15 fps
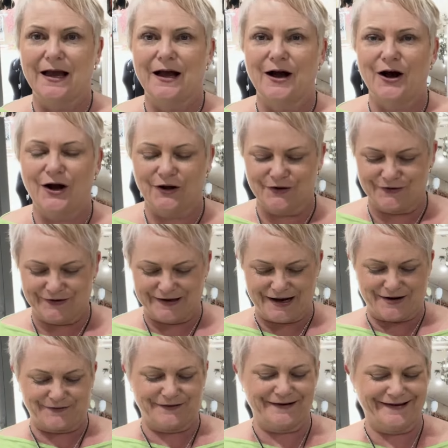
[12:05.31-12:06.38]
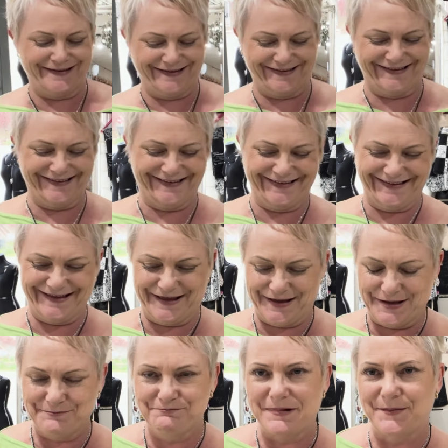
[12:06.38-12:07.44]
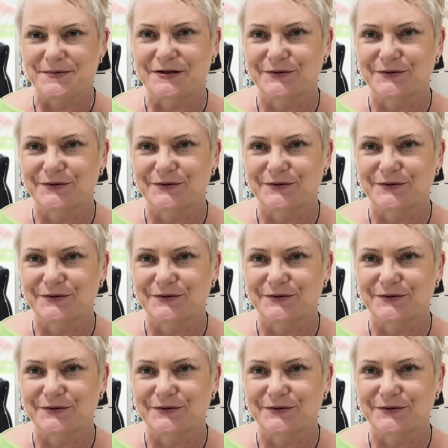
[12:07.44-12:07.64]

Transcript: I got, now, Mum said,